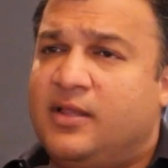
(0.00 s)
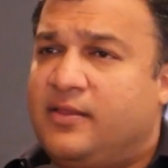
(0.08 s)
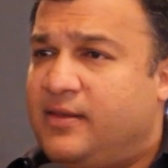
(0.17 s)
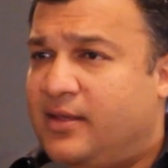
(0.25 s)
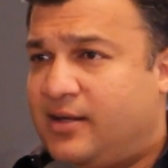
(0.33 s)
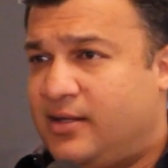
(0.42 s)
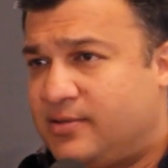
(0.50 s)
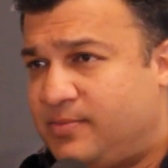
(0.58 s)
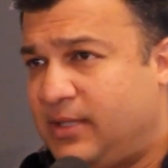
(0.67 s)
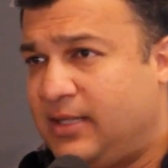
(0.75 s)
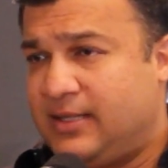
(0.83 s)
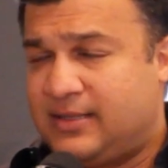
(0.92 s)
there has
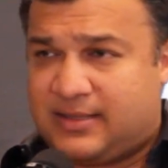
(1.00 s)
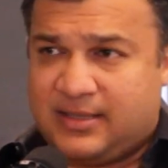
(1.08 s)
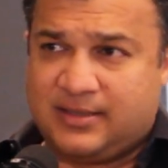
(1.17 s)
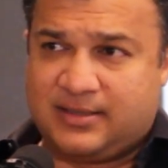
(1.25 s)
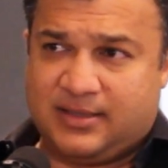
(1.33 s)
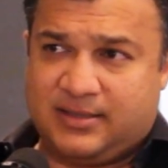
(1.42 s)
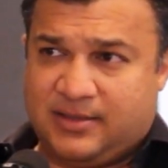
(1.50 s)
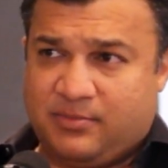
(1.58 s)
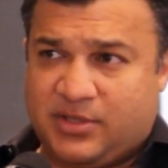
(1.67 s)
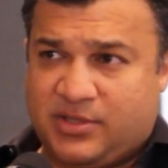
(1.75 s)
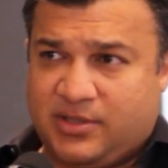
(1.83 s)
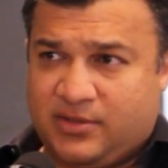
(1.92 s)
been instances in
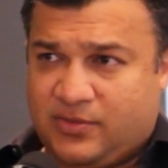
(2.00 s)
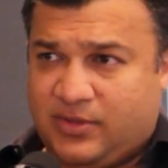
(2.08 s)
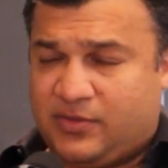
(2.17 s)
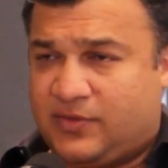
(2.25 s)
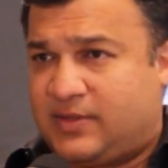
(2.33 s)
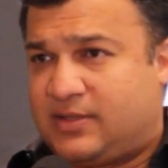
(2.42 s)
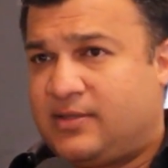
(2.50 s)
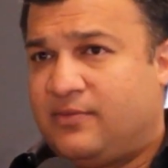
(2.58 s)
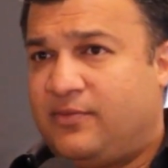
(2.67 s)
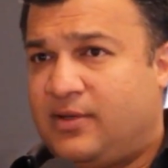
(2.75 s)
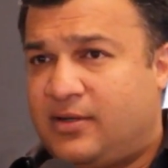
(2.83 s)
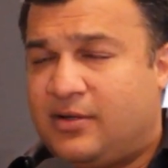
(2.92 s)
Magento
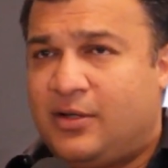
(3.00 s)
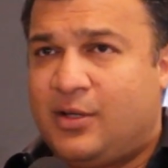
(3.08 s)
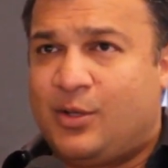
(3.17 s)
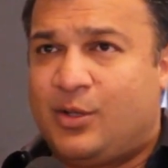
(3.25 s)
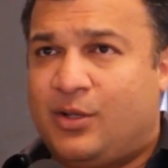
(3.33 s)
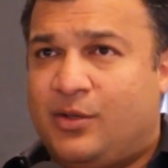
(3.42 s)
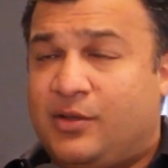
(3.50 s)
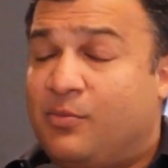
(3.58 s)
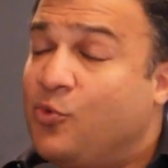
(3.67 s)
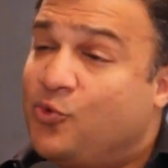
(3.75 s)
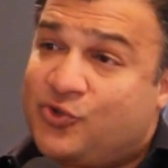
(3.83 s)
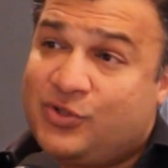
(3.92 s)
ecosystem where the
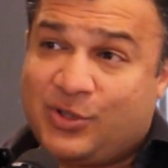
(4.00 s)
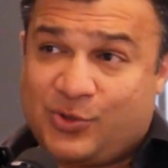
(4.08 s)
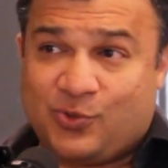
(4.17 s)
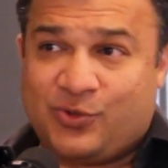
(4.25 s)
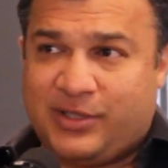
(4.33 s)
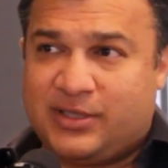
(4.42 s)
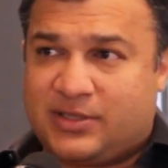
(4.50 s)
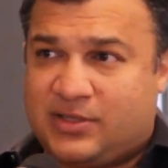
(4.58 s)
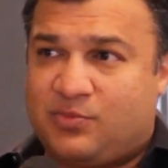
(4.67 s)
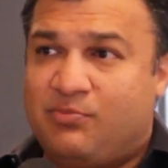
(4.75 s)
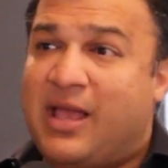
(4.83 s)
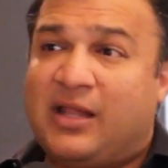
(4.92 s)
most
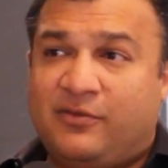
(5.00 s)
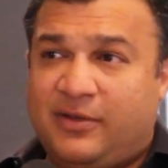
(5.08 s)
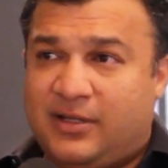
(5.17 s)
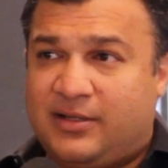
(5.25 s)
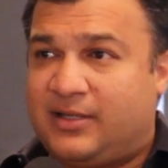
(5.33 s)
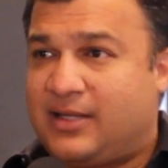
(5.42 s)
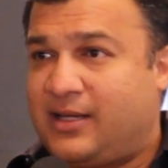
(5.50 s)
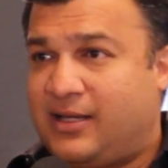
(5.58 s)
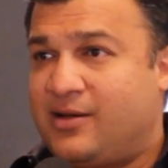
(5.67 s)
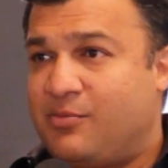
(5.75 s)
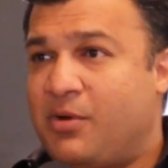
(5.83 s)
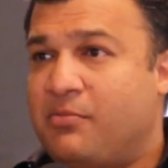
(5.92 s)
notorious malware that I
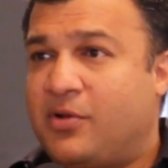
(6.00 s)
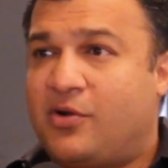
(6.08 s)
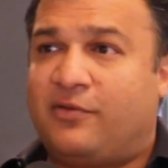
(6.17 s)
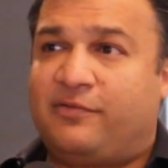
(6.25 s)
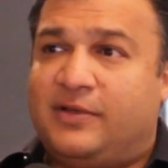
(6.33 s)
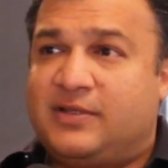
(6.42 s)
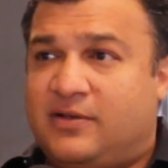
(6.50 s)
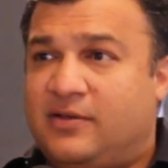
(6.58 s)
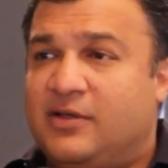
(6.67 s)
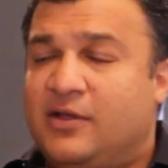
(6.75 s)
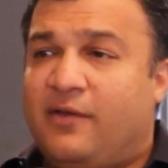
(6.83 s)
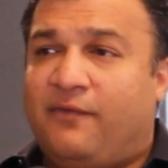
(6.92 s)
can remember of is a
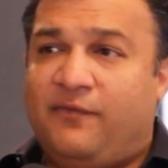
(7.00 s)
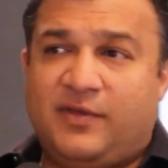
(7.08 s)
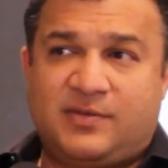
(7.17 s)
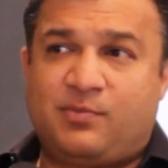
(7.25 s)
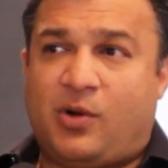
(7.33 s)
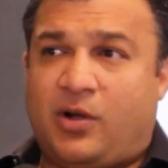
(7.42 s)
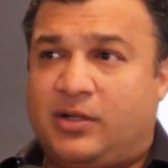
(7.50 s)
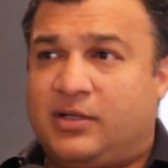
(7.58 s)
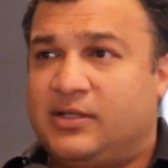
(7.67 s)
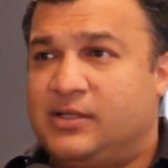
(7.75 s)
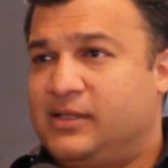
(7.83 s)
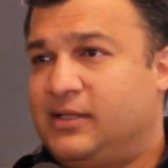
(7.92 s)
BizBot,
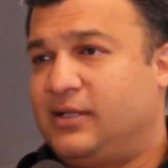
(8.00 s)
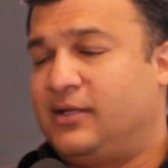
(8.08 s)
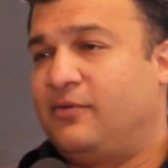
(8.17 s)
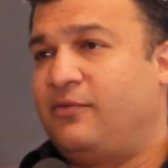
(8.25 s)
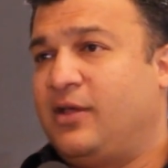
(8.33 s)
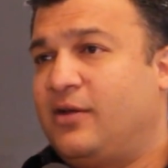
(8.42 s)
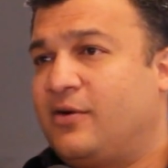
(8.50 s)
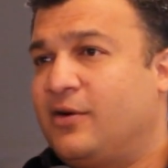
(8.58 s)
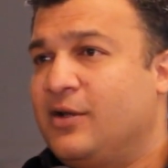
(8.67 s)
where